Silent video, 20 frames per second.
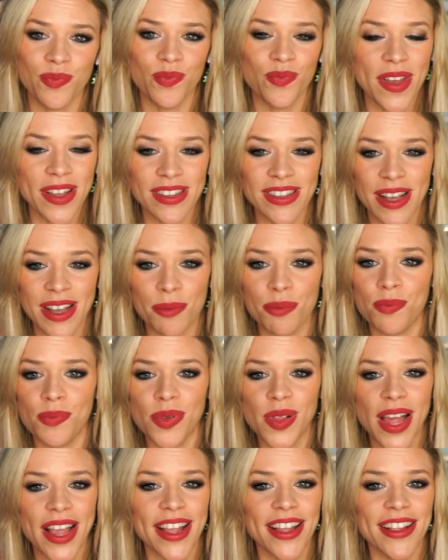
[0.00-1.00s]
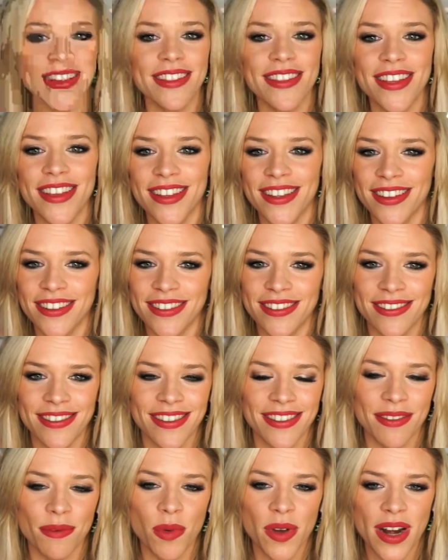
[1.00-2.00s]
That's like playing the...
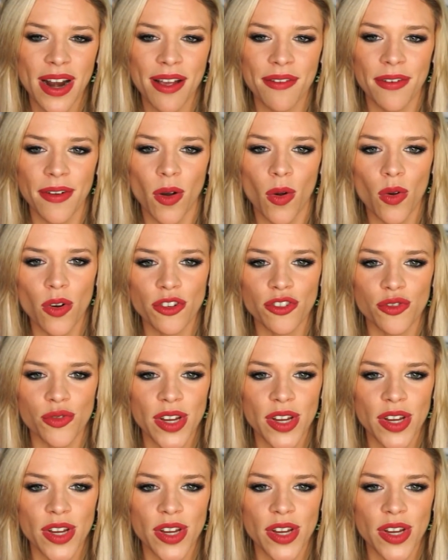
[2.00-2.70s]
whatever, horse